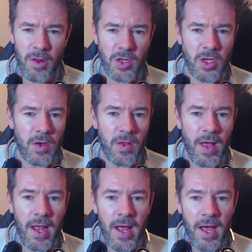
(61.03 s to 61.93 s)
I'll show you
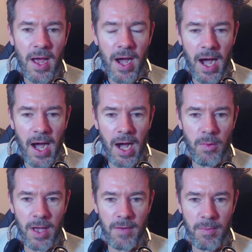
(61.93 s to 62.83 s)
that.
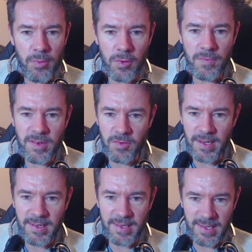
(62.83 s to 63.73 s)
We have improved
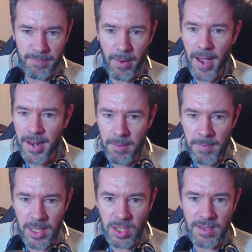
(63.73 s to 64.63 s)
stressed inspired
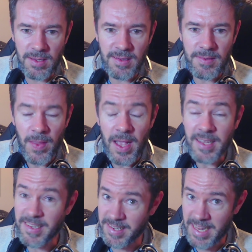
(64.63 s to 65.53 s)
animations.
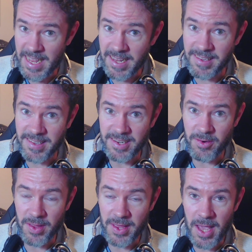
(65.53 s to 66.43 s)
Steeds are
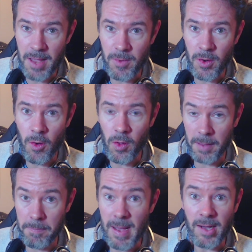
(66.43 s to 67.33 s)
in the game, you know,
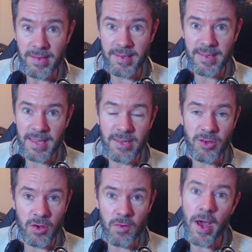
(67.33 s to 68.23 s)
like mounts, things
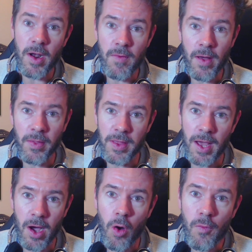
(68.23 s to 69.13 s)
you can ride around the
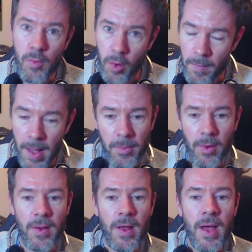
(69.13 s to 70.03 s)
overworld map
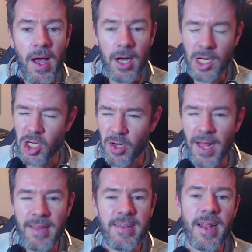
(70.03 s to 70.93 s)
on. I'm going to show you
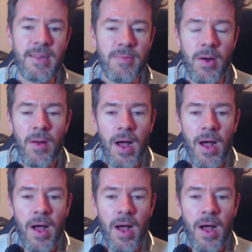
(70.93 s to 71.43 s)
that today as well.